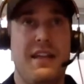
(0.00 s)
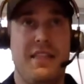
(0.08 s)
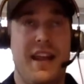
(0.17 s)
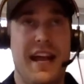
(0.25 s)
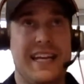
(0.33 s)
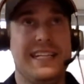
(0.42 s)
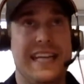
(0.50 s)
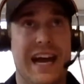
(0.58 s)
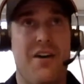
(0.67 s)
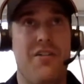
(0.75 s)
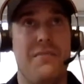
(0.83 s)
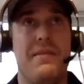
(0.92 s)
that I can
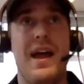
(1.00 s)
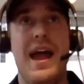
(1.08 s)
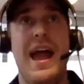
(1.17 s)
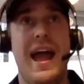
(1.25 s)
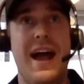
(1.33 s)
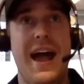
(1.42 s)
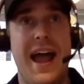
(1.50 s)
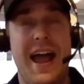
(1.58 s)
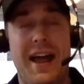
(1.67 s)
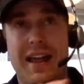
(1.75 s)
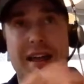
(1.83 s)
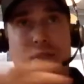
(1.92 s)
tell them
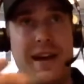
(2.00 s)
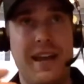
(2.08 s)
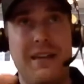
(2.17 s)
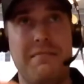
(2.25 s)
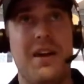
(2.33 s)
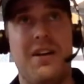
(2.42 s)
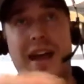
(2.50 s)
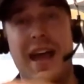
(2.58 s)
in my email,